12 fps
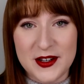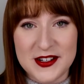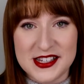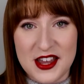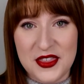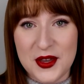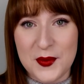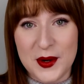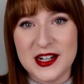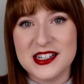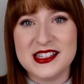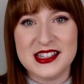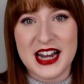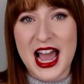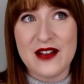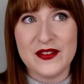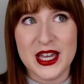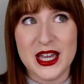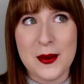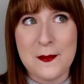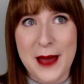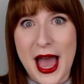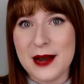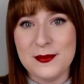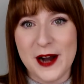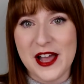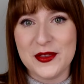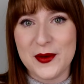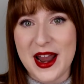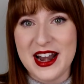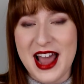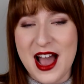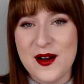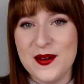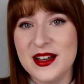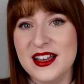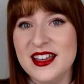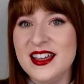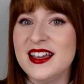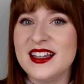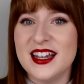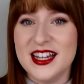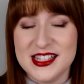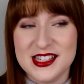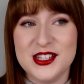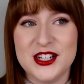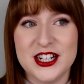there's nothing worse than having bad breath right now, because